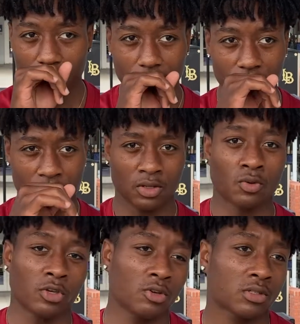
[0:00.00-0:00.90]
So
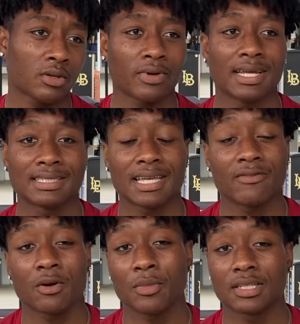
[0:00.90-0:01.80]
usually when I save
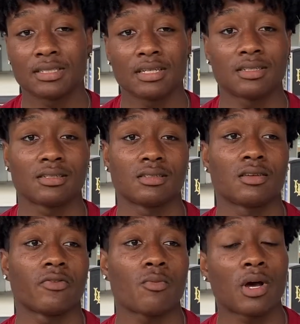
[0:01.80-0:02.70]
all my sessions and stuff
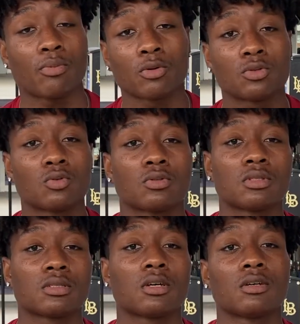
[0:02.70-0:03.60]
on my Pro Tools
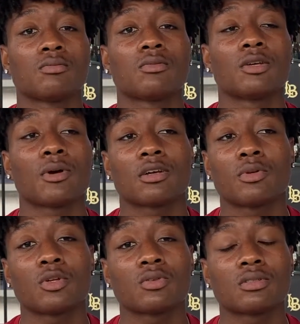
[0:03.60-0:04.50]
and my
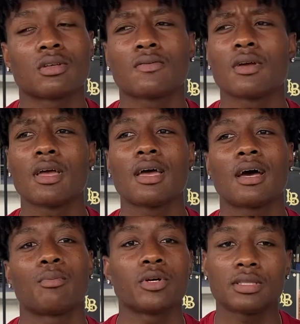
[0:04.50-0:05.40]
computer and stuff, I
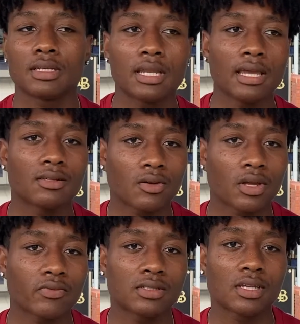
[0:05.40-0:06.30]
put the date on
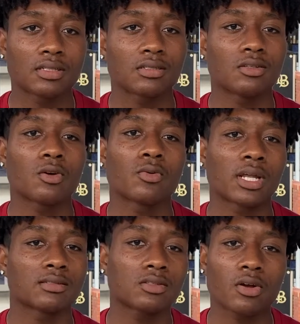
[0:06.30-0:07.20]
every session, when I
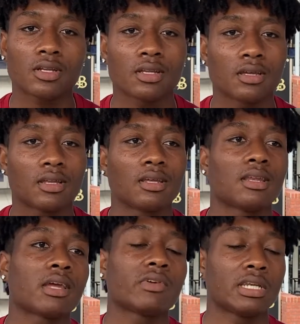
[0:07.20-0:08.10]
started it, and then
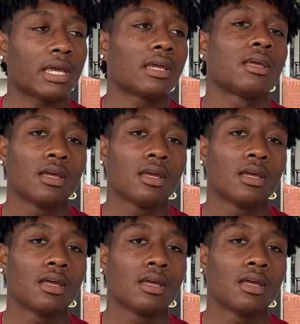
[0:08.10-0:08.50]
every day